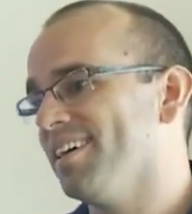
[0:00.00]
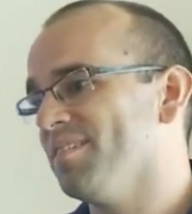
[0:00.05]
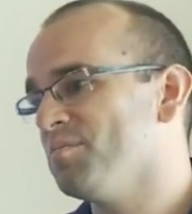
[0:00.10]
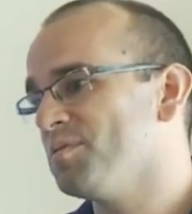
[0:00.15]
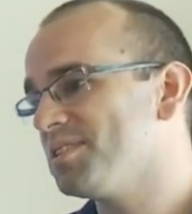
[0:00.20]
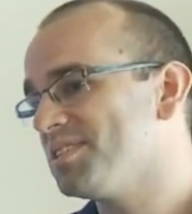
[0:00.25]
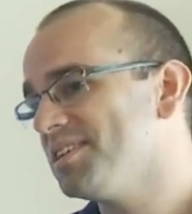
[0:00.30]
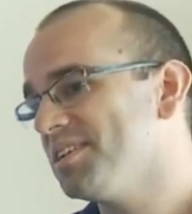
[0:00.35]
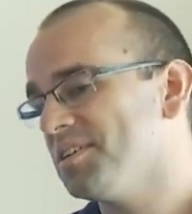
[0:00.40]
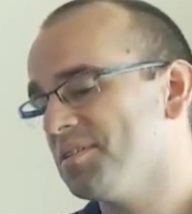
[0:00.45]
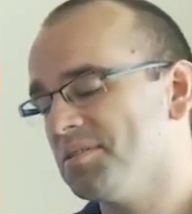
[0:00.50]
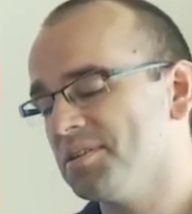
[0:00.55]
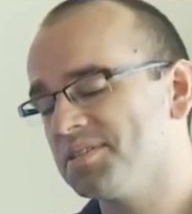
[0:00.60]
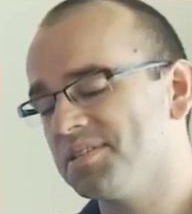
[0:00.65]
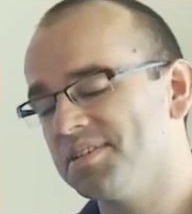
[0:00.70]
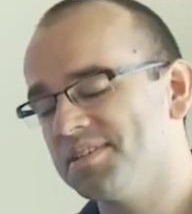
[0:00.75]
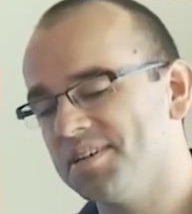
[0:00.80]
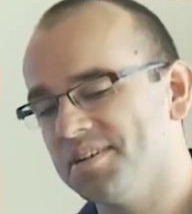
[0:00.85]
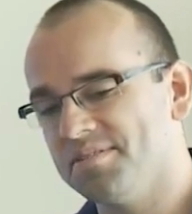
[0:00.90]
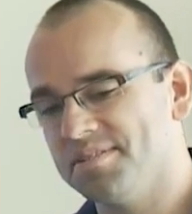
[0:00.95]
which,
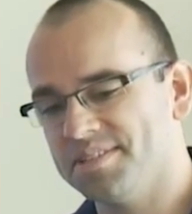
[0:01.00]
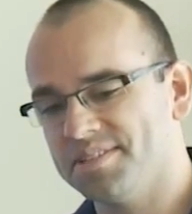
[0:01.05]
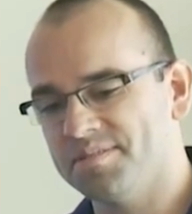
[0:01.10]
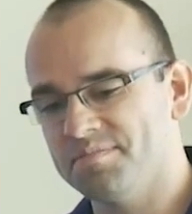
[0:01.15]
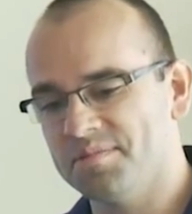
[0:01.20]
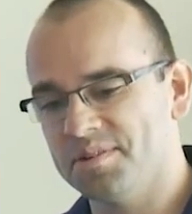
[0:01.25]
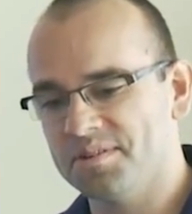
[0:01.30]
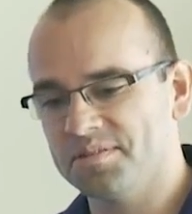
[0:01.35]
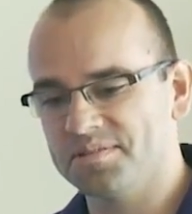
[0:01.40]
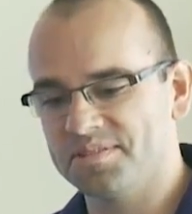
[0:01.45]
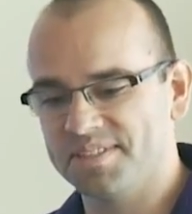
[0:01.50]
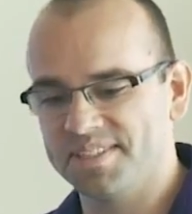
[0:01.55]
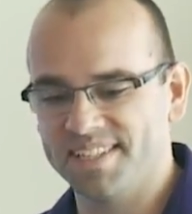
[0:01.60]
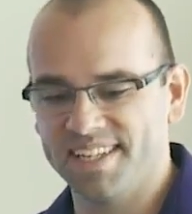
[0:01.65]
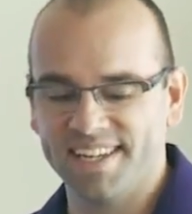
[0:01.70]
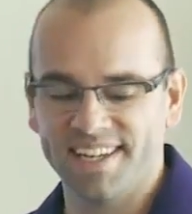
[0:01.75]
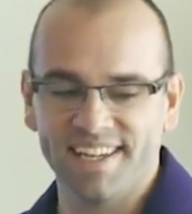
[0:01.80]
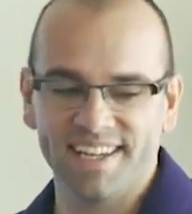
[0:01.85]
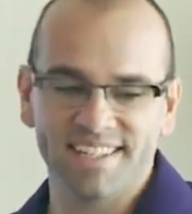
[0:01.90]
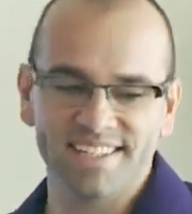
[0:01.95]
isn't always the most
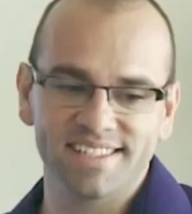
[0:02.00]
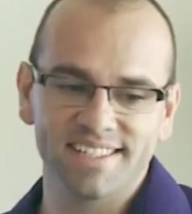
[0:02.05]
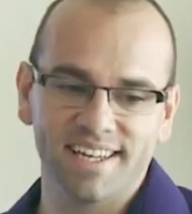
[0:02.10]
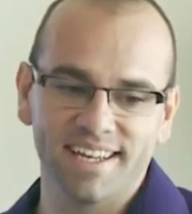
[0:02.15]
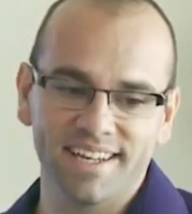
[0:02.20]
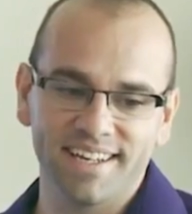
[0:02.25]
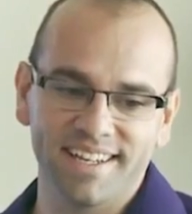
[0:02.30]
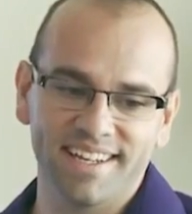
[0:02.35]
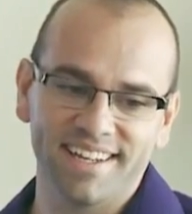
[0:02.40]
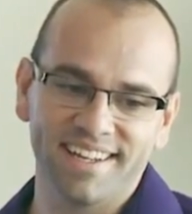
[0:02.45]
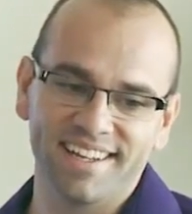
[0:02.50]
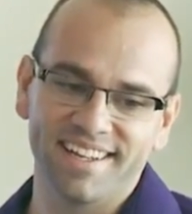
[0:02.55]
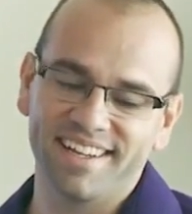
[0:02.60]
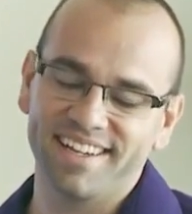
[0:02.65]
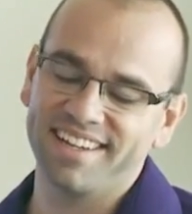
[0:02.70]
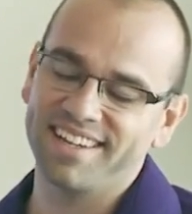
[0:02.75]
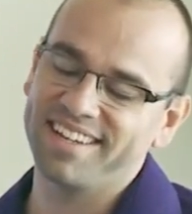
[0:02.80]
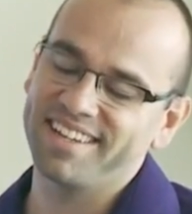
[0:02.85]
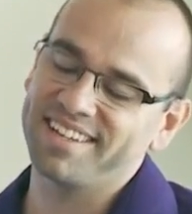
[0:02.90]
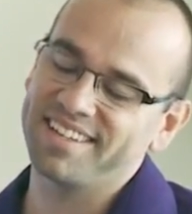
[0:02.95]
exciting
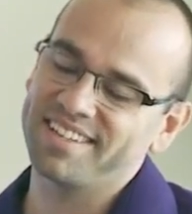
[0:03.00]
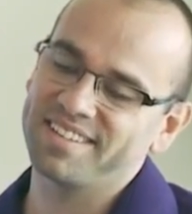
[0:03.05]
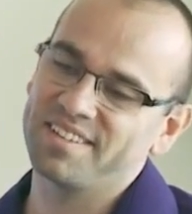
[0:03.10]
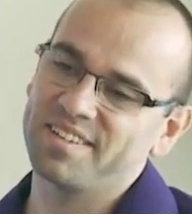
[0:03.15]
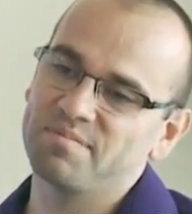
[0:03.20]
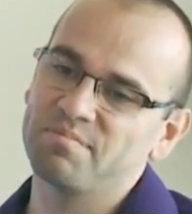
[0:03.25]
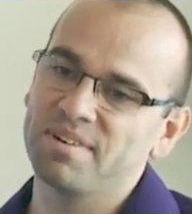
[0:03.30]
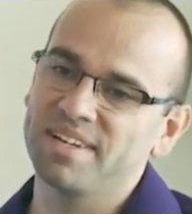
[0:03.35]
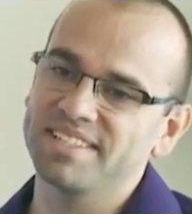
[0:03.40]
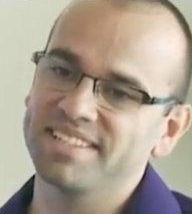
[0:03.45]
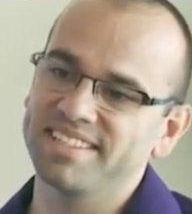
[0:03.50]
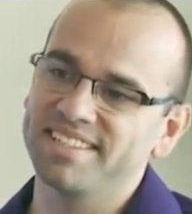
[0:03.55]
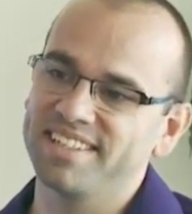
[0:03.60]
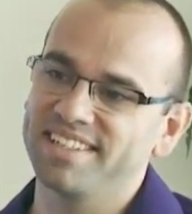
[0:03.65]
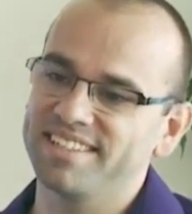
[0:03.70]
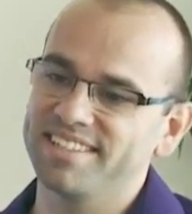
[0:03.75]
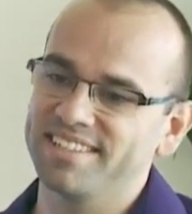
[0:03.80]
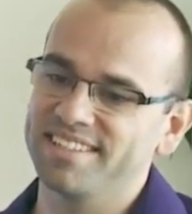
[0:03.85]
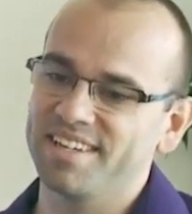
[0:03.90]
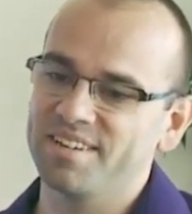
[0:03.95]

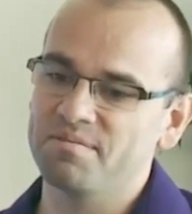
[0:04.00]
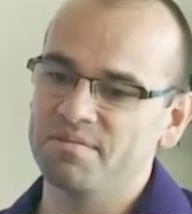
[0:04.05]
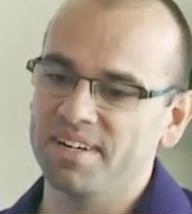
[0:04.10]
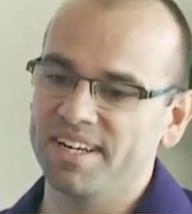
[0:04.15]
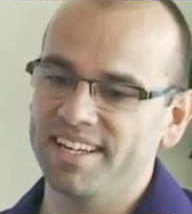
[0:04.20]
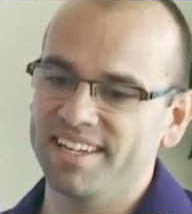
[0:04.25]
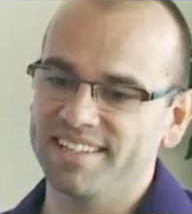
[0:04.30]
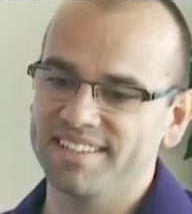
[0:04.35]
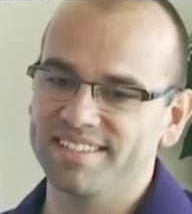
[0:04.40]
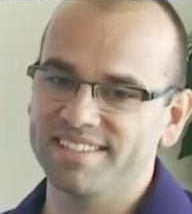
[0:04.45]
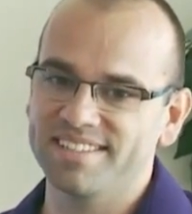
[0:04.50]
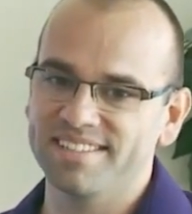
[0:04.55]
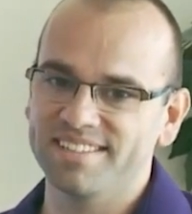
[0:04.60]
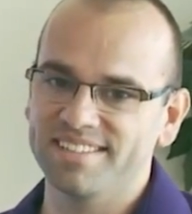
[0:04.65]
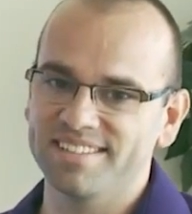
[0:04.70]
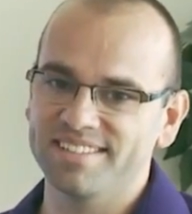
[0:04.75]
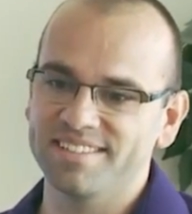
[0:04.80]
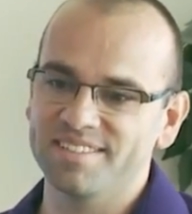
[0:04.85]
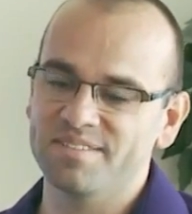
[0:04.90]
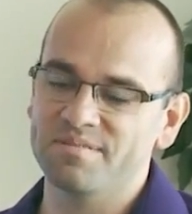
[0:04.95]
presentation that one gets
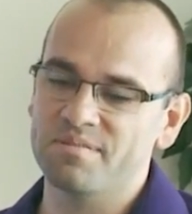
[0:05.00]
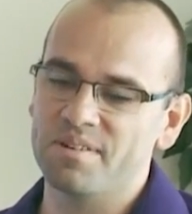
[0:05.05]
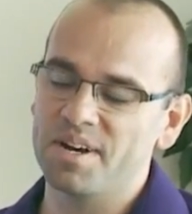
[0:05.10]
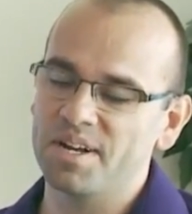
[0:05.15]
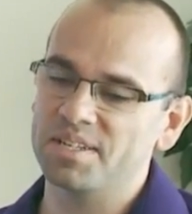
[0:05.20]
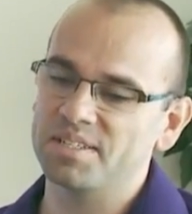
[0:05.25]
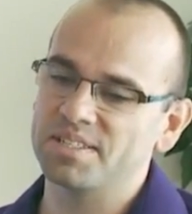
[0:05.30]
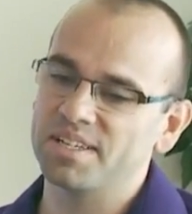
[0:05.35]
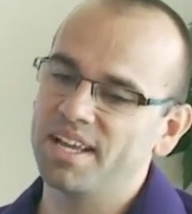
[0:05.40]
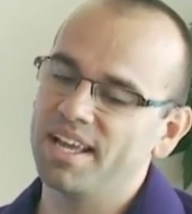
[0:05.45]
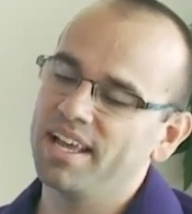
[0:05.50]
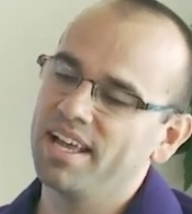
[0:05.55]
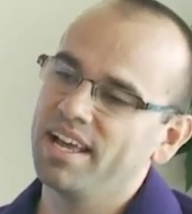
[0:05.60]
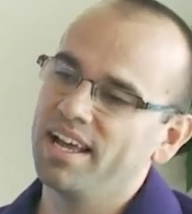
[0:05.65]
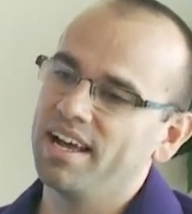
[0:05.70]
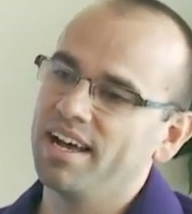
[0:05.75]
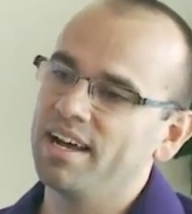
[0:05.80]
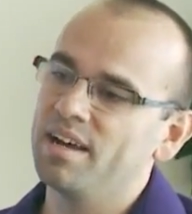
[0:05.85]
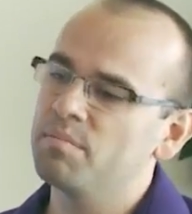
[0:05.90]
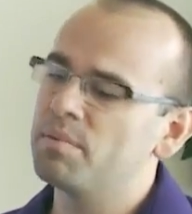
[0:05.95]
to watch,
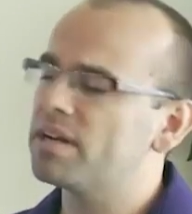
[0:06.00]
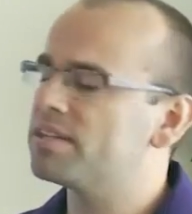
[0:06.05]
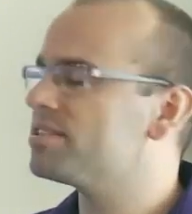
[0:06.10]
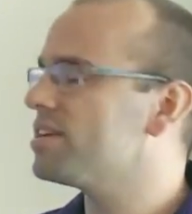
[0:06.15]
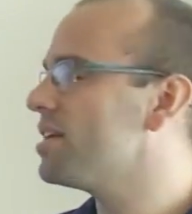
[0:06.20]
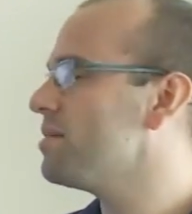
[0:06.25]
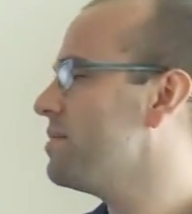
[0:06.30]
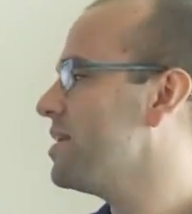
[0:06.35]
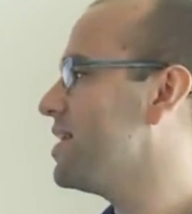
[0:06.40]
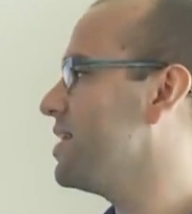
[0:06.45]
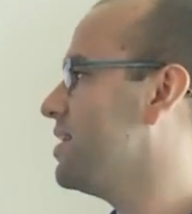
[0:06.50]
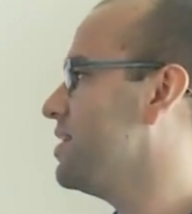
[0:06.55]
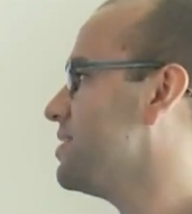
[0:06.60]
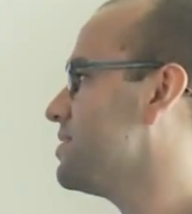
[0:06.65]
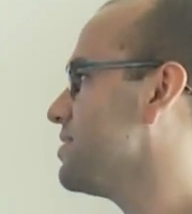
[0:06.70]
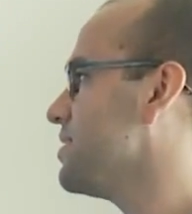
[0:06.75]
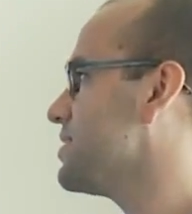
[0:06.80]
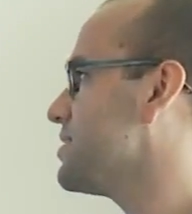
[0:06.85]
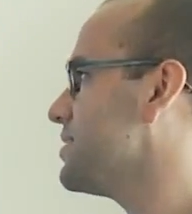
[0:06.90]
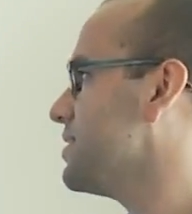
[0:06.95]
but I'll try to make it
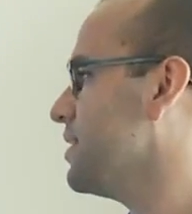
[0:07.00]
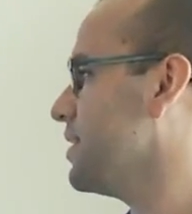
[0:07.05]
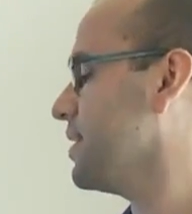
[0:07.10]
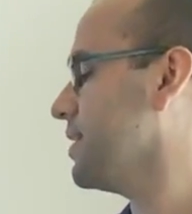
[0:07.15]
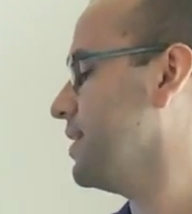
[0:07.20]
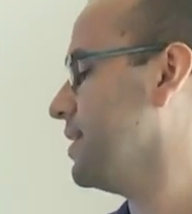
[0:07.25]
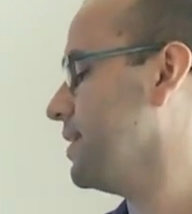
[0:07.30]
interesting.